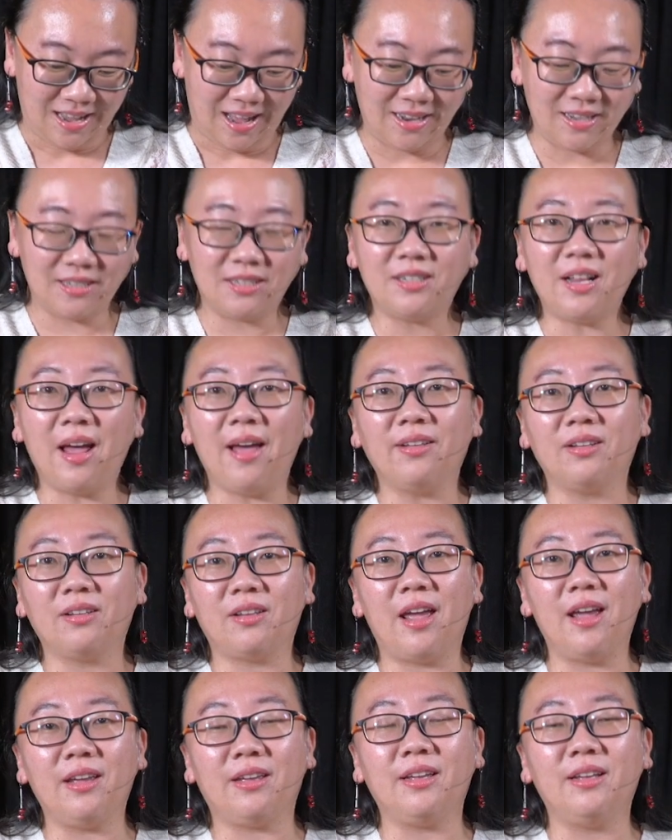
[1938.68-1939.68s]
And
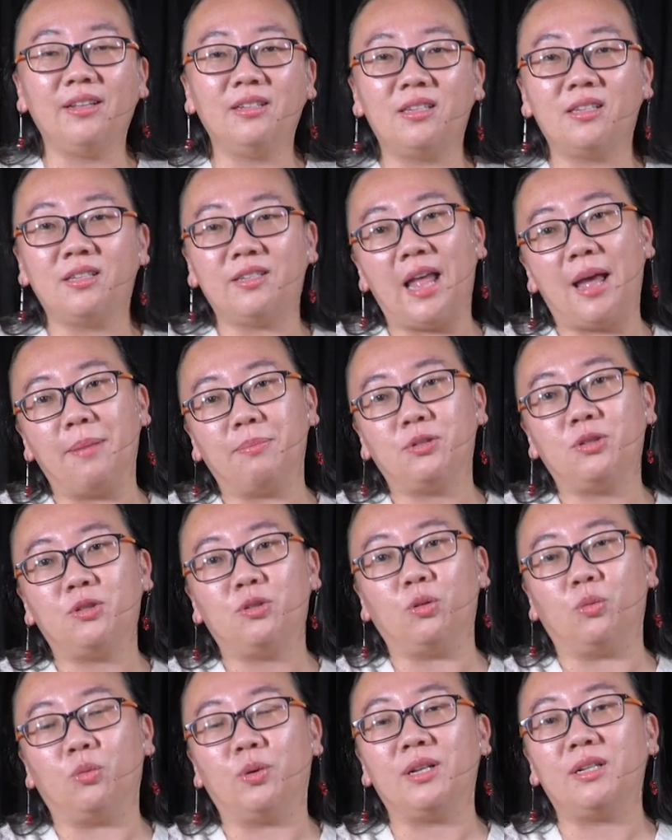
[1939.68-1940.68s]
start taking steps
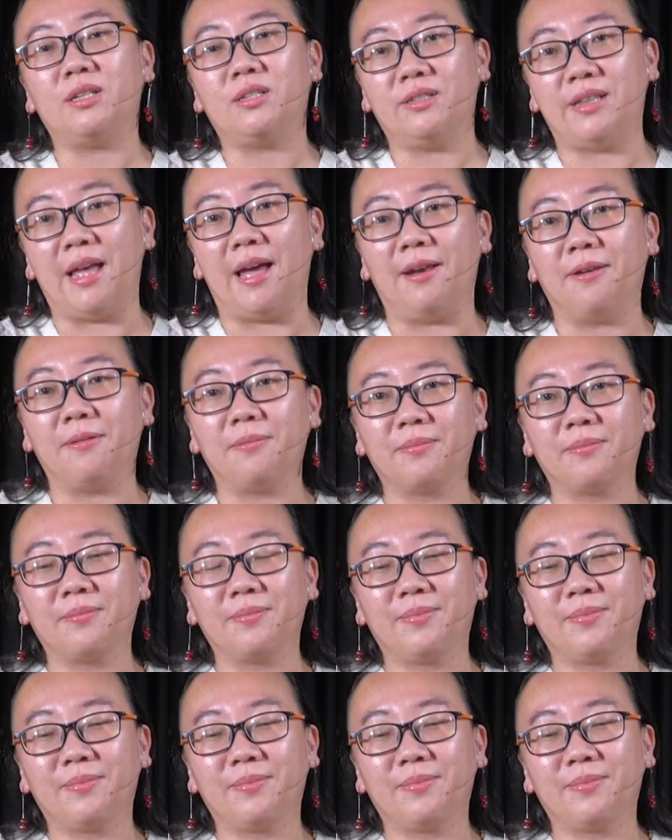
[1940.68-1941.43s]
towards that.